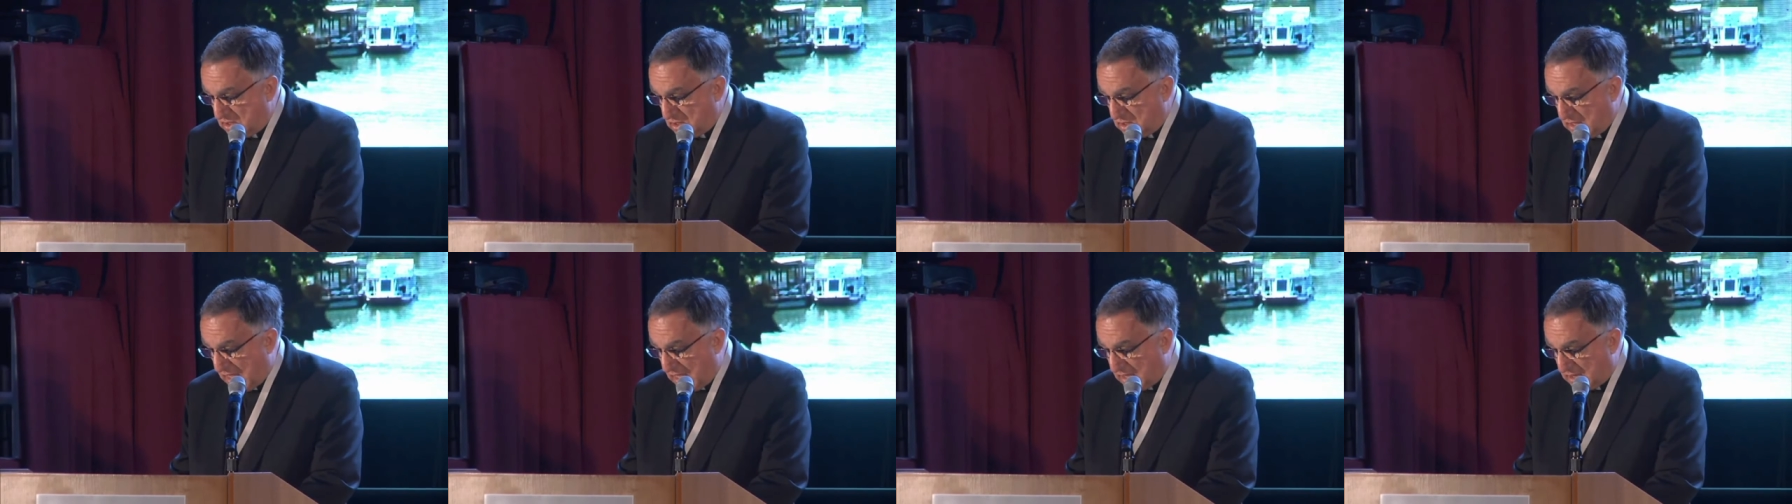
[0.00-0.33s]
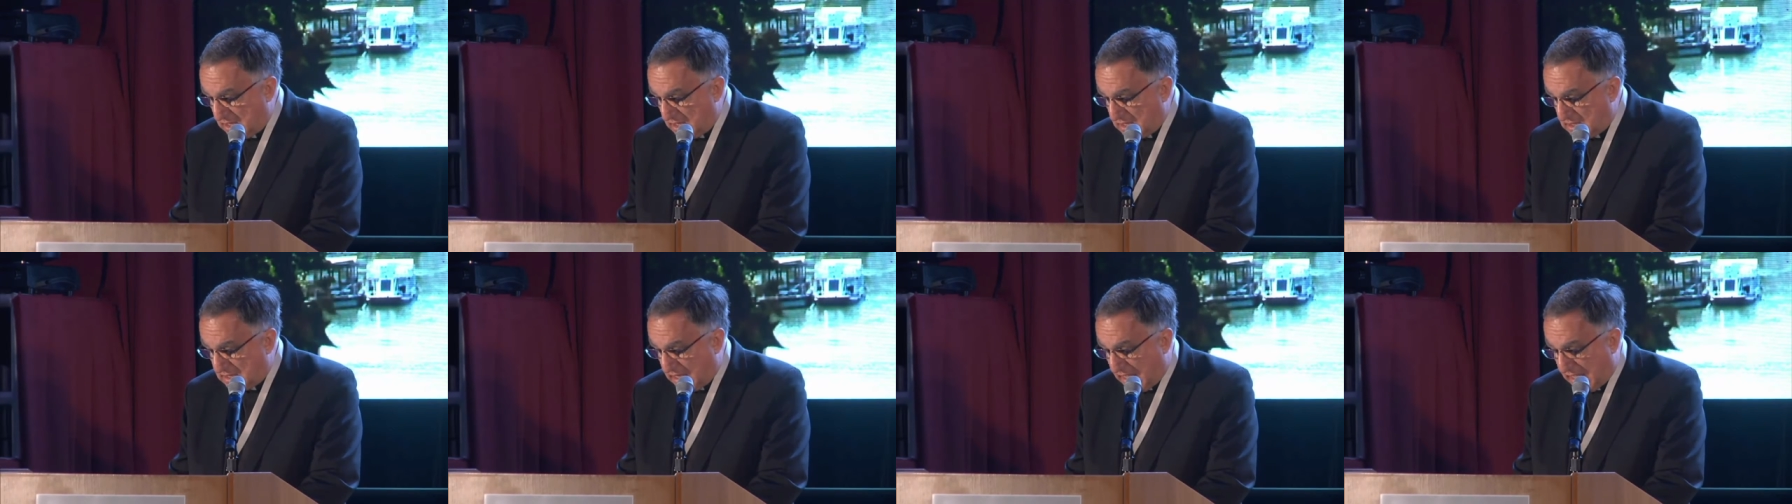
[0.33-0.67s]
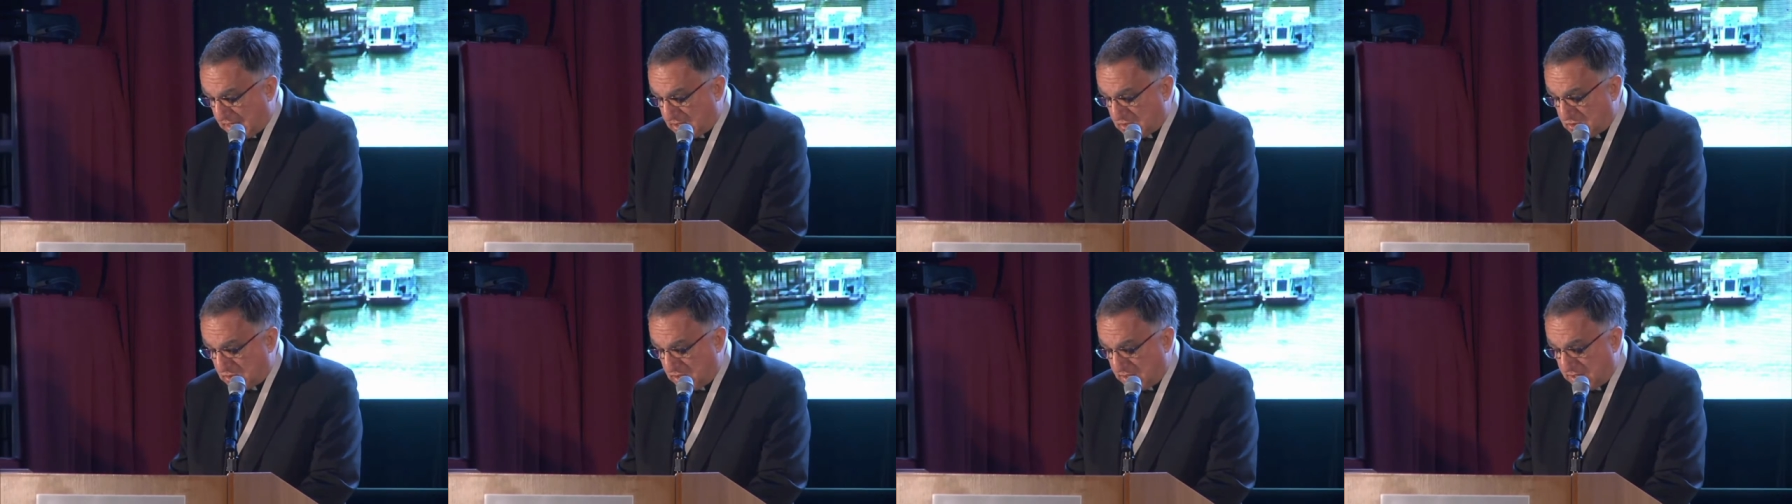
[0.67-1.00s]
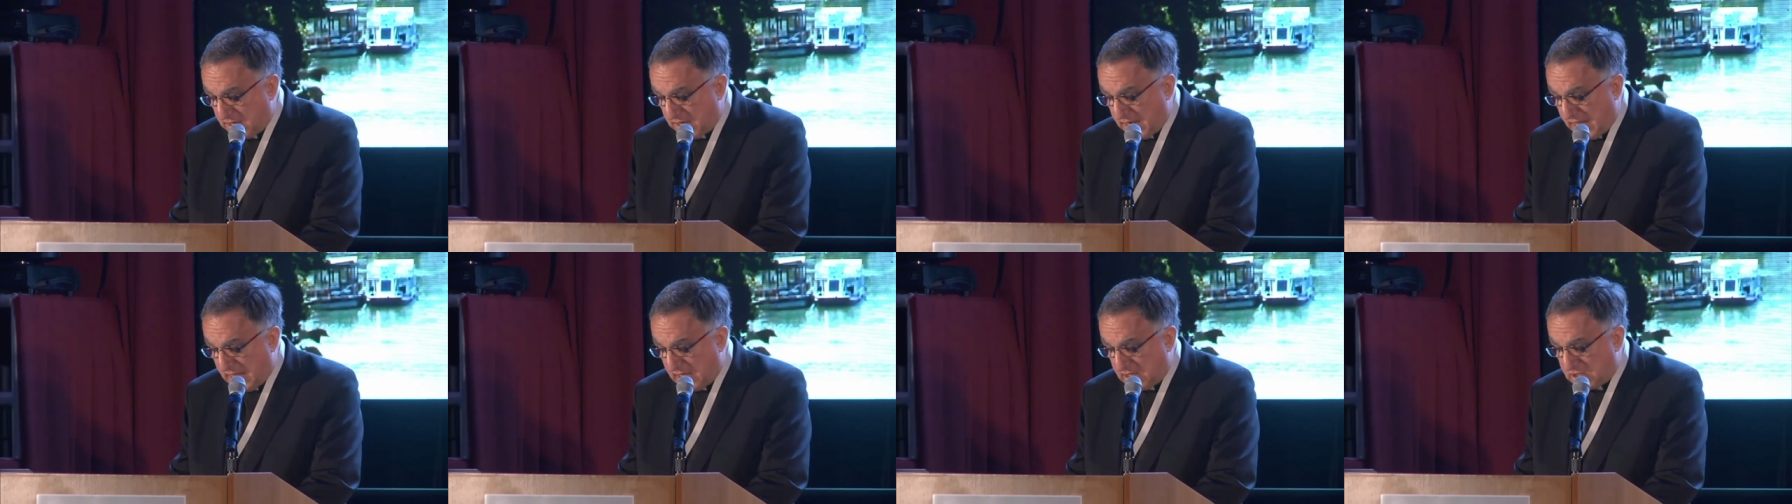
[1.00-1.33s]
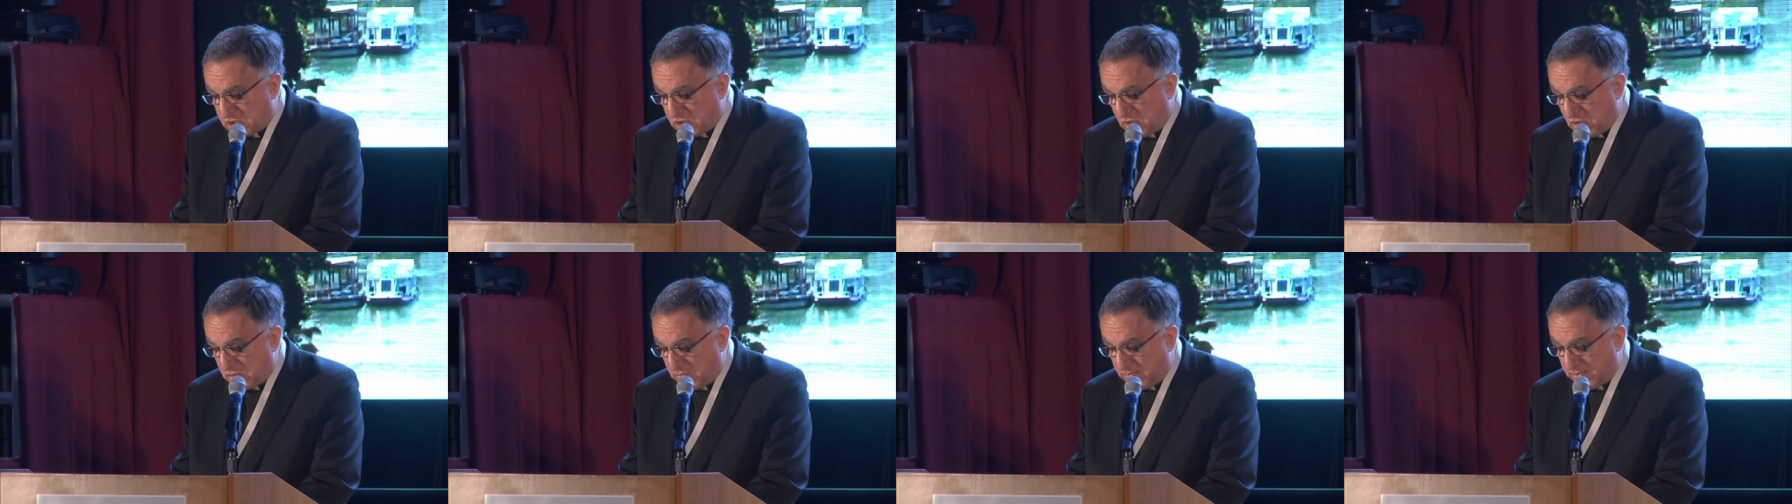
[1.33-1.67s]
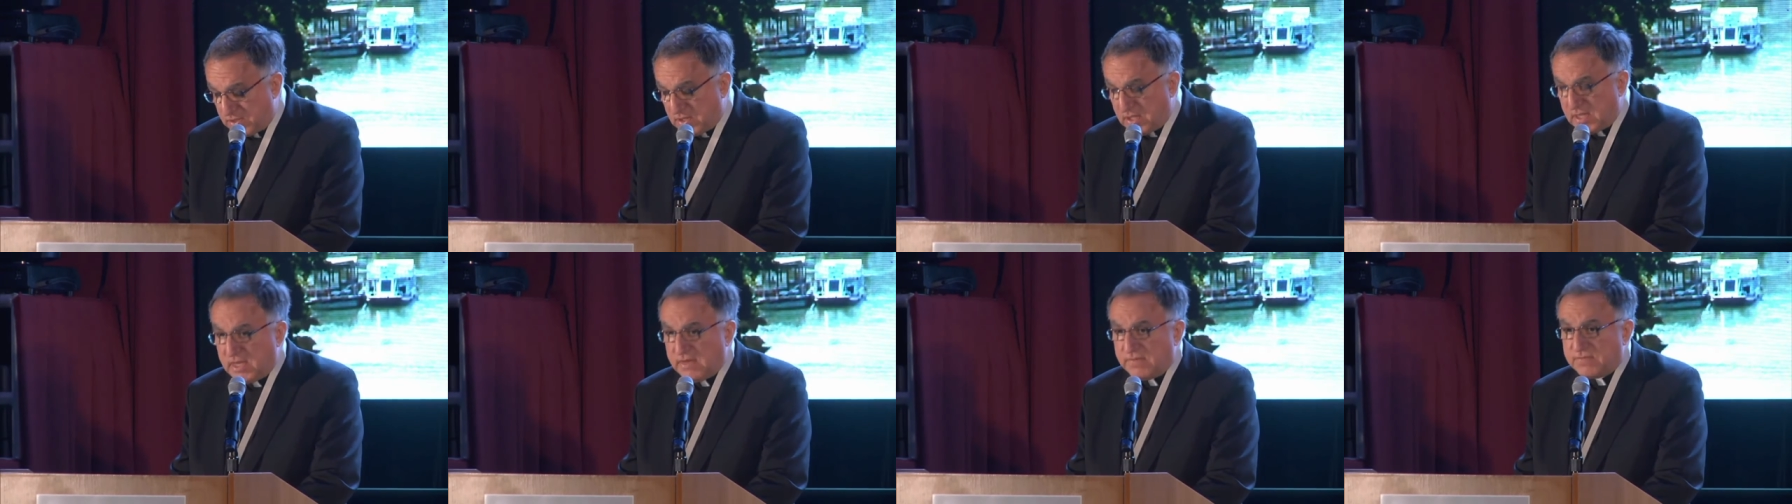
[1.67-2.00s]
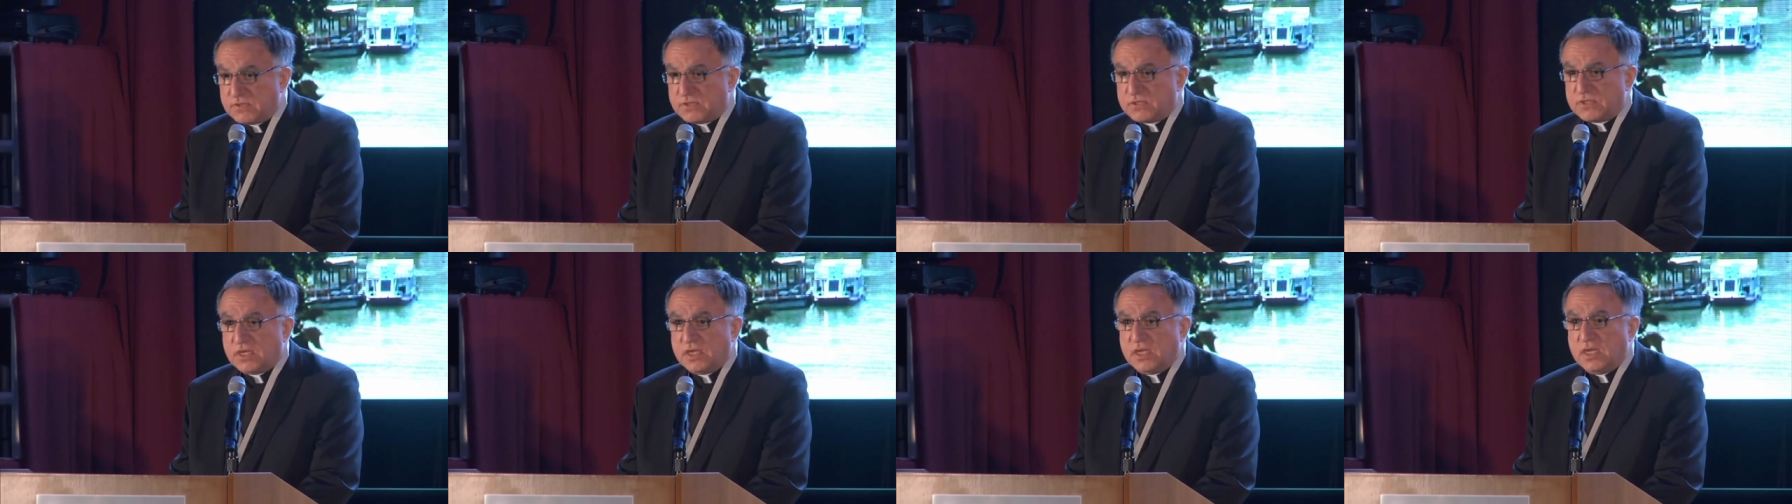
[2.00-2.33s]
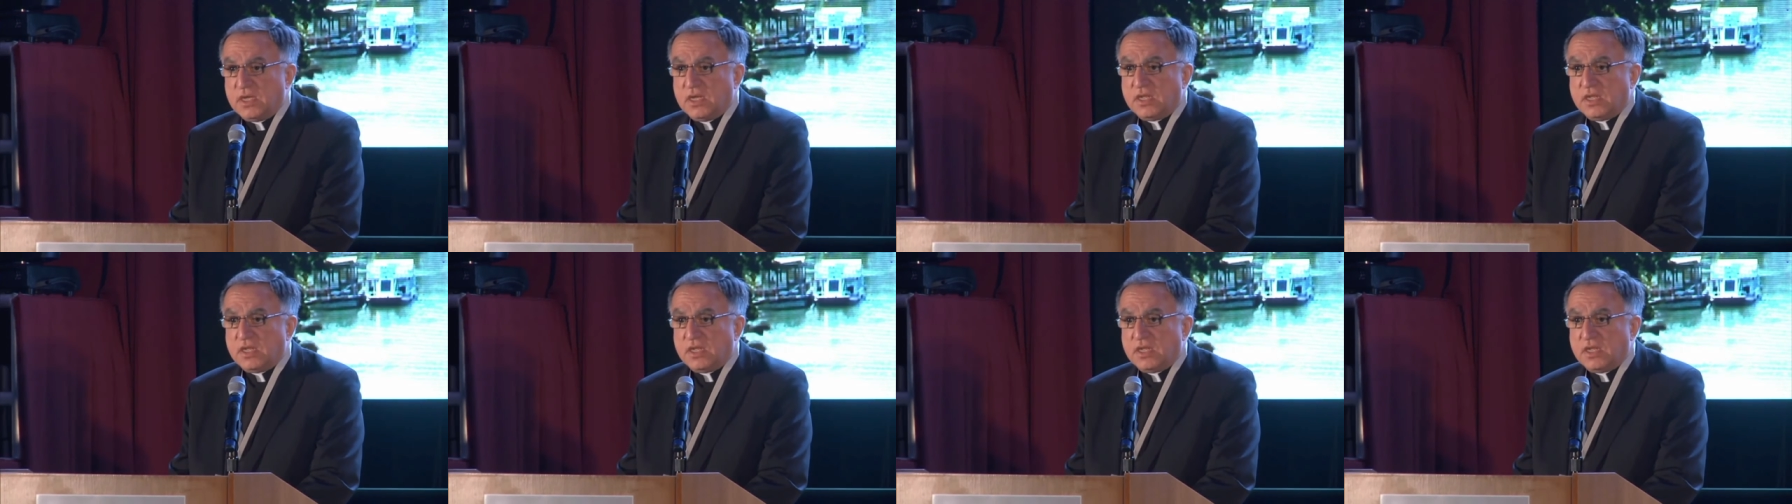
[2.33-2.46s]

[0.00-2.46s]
Catholic doctrine and age old beliefs